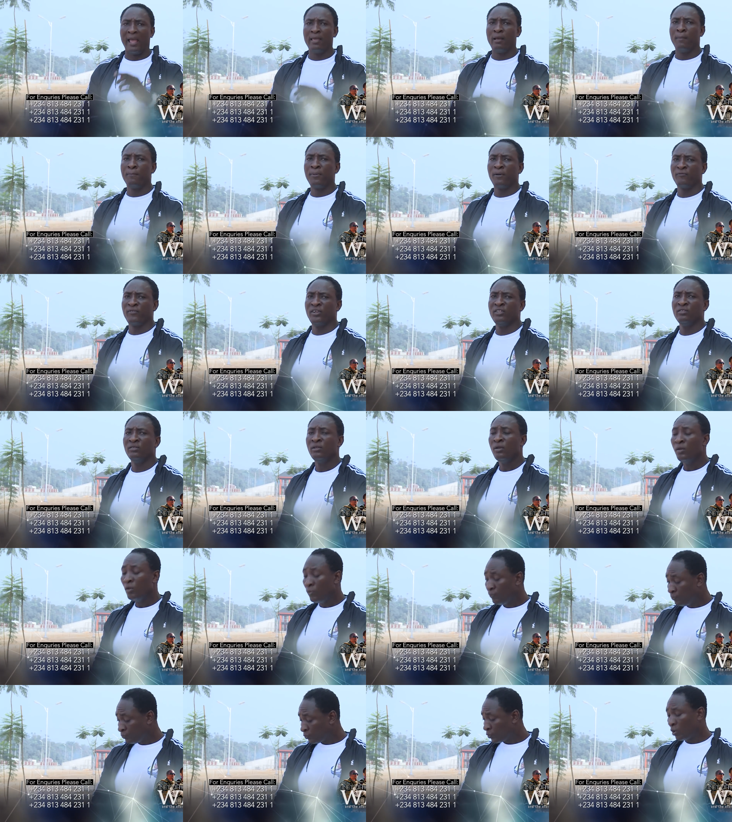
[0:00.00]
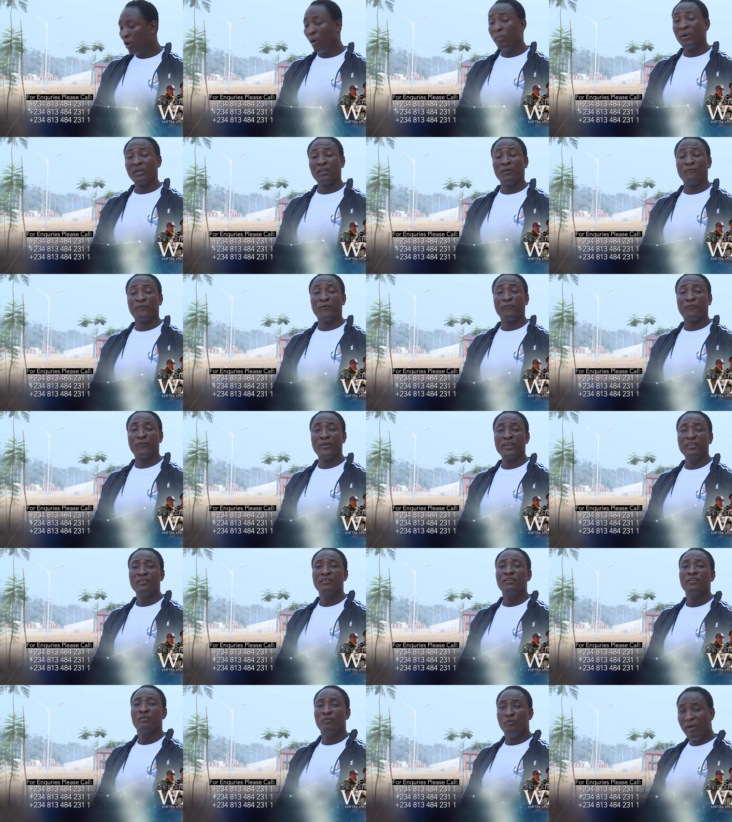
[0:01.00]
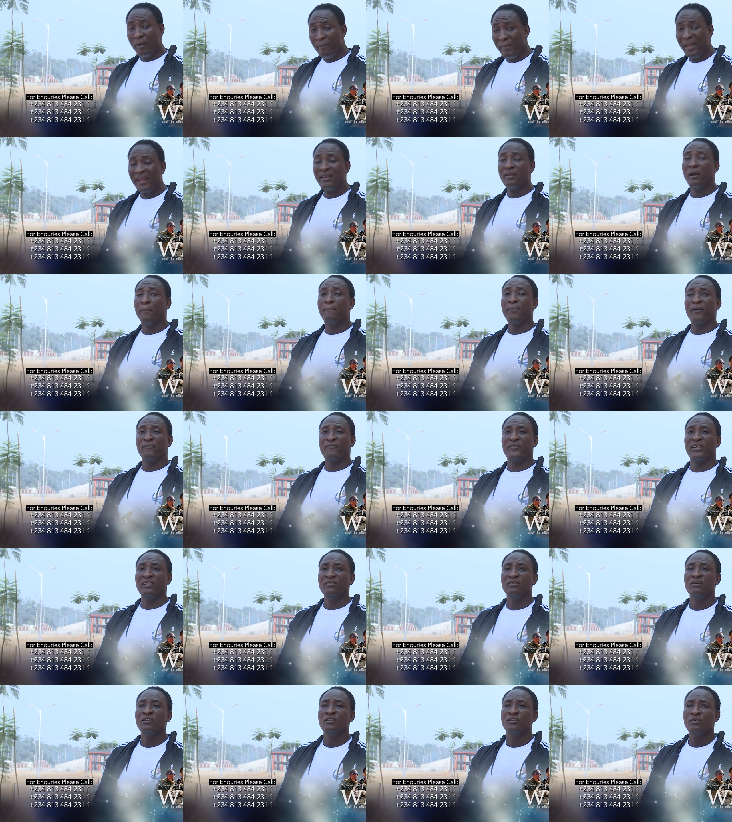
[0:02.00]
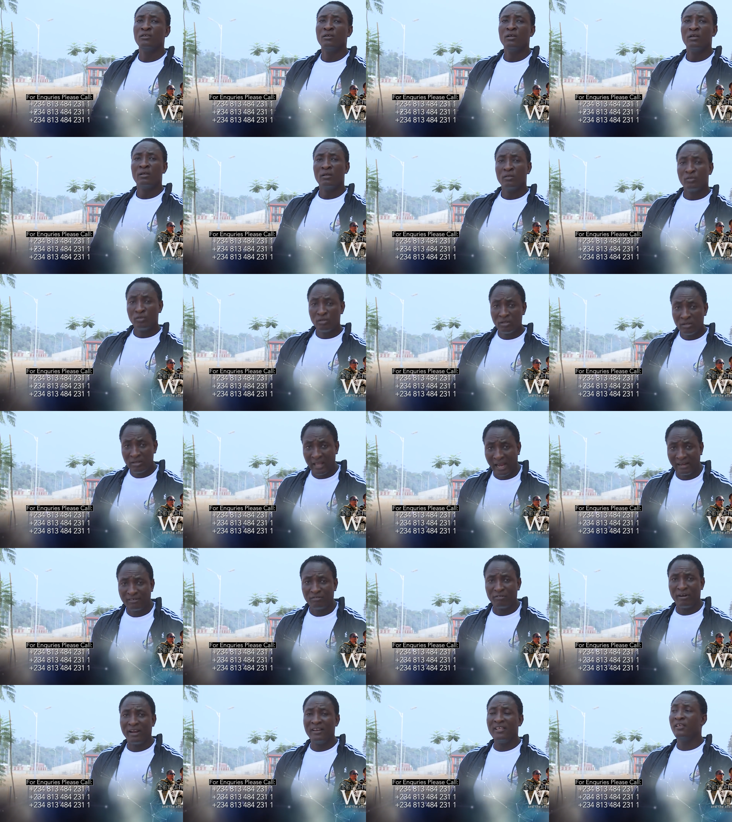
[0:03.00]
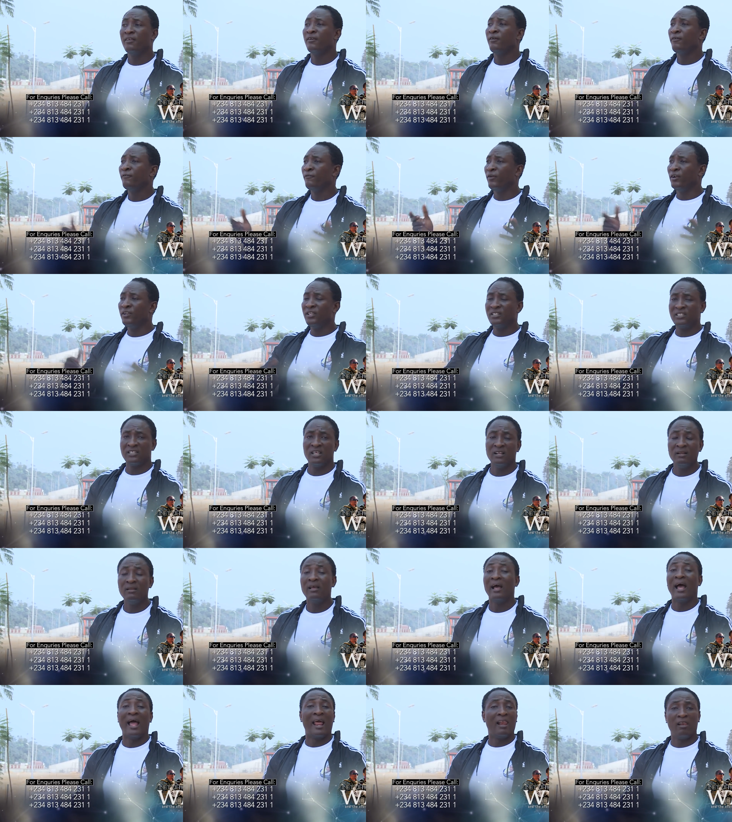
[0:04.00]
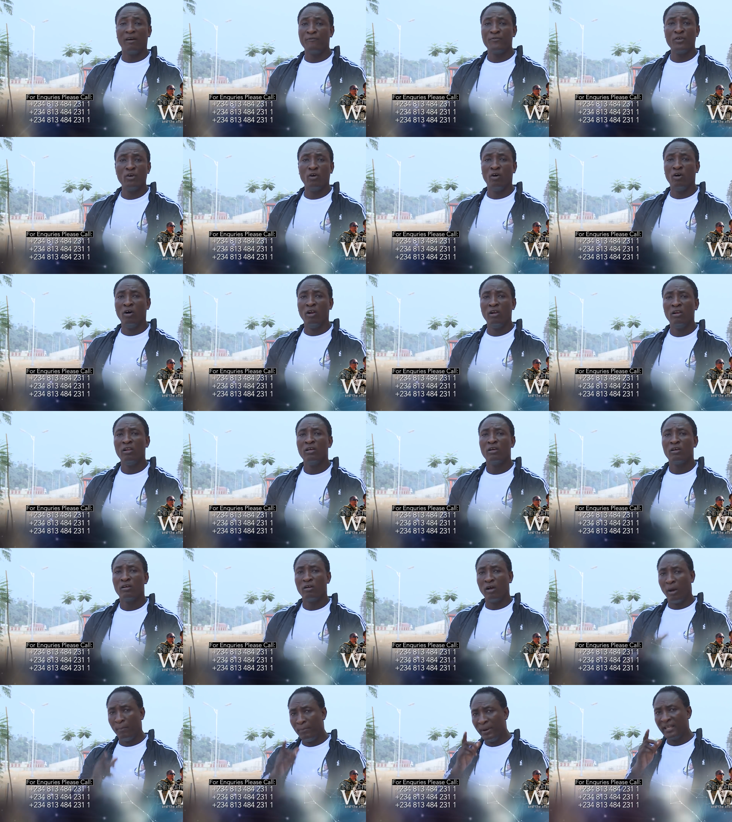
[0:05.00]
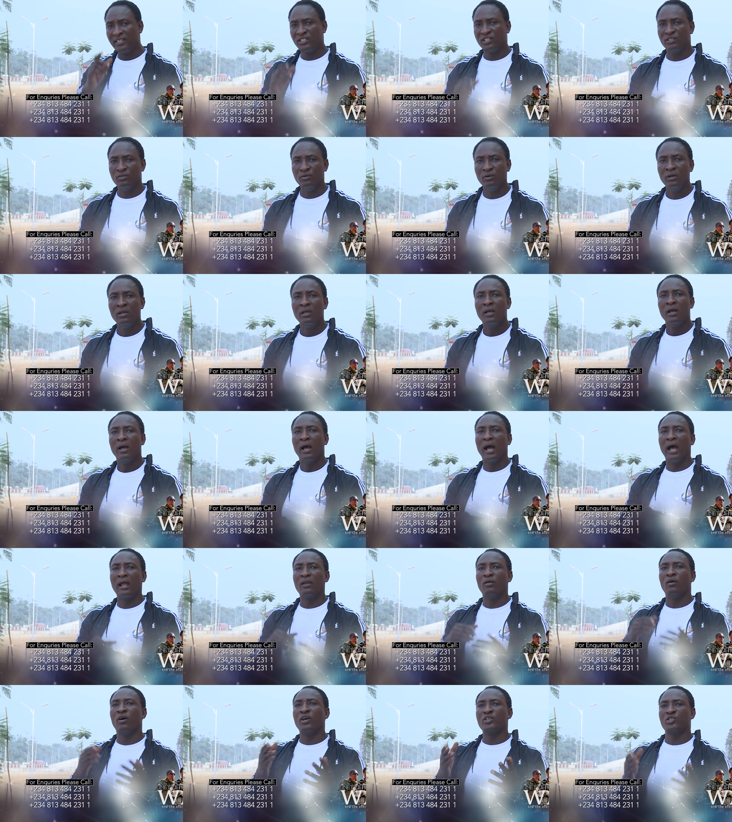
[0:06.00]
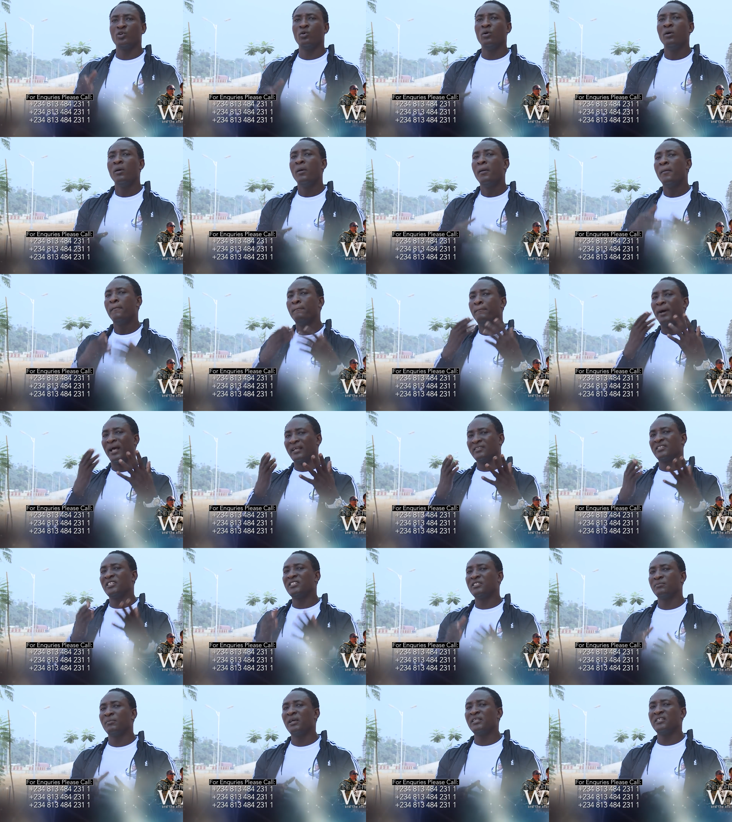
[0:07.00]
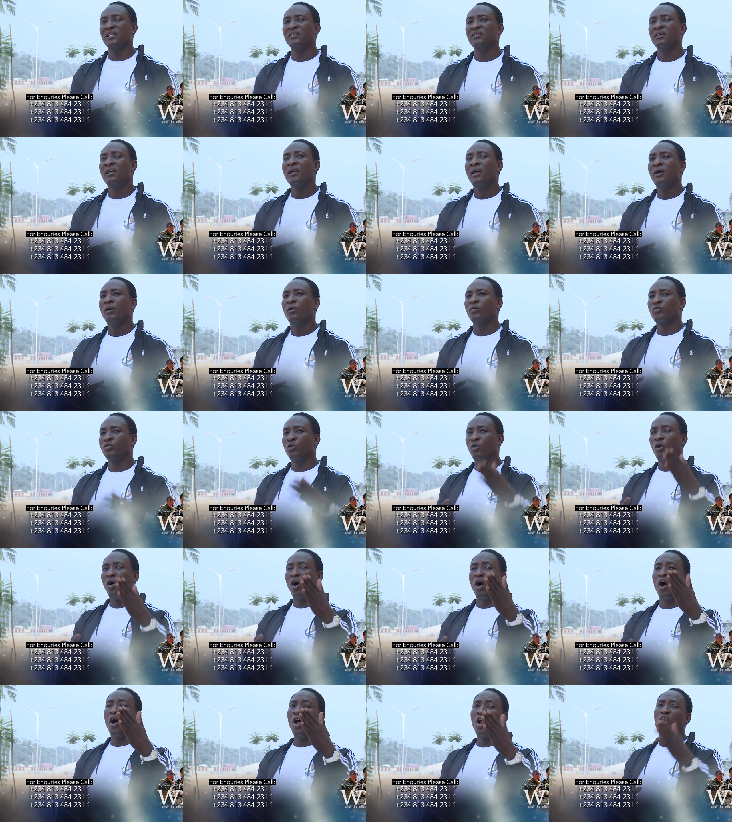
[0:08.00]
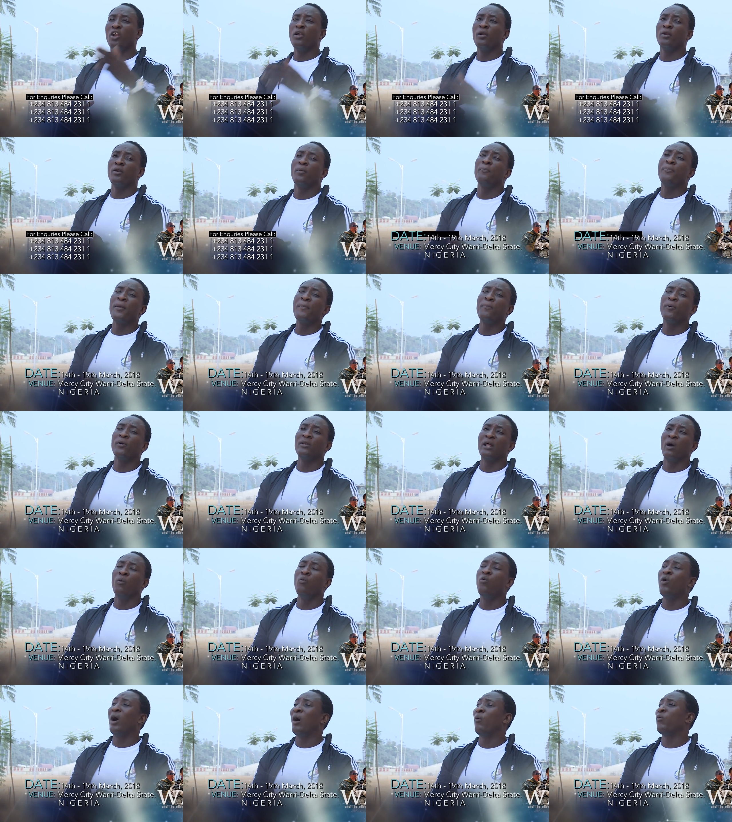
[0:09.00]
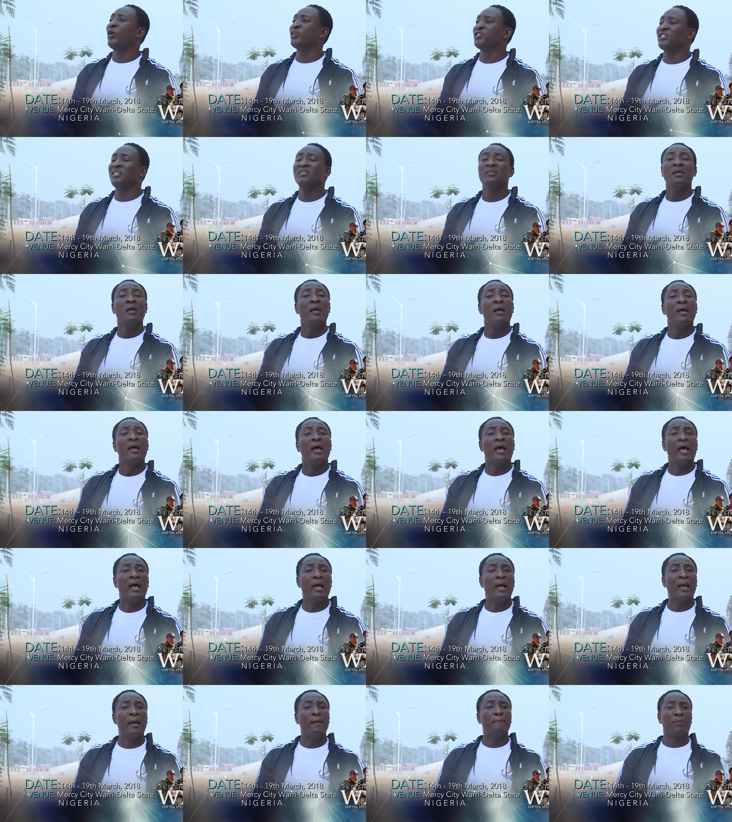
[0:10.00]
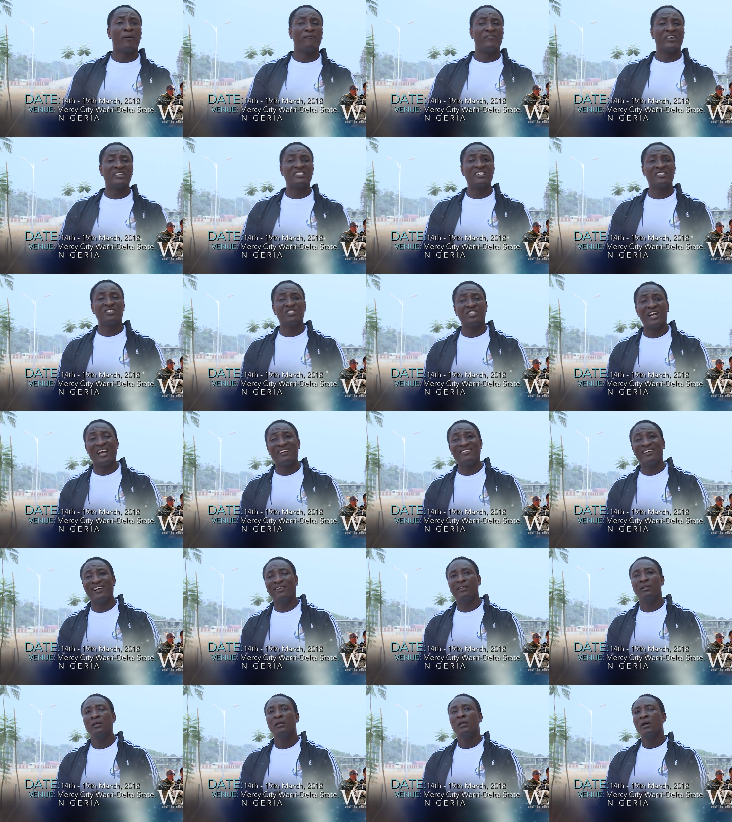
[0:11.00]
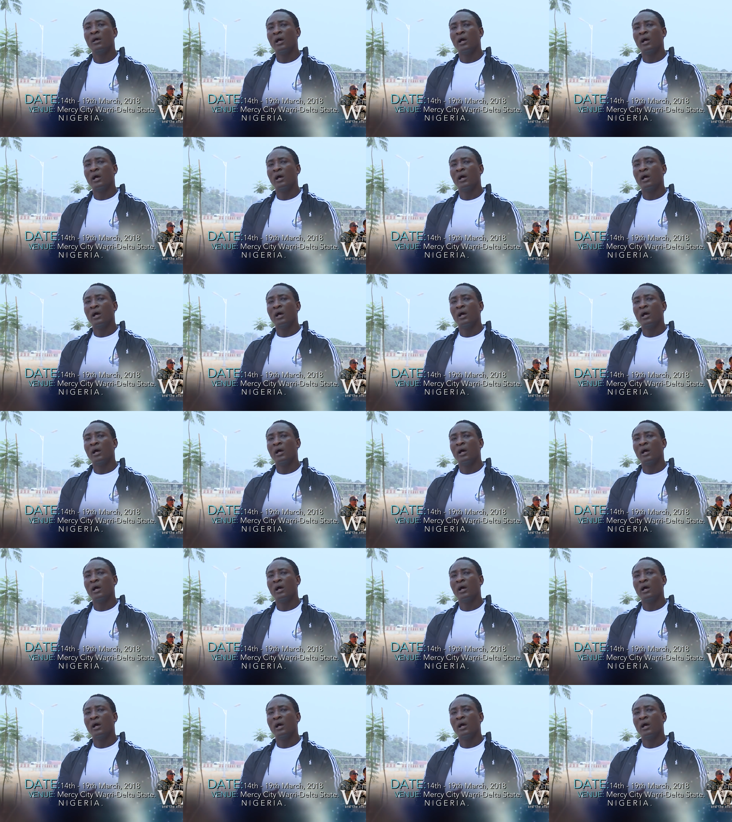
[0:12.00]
I, your prophet, Omoto, remain your prophet. Get ready for this thing. I love you all. God bless you. And also, pass this message to all the people that are watching Prophetic Channel.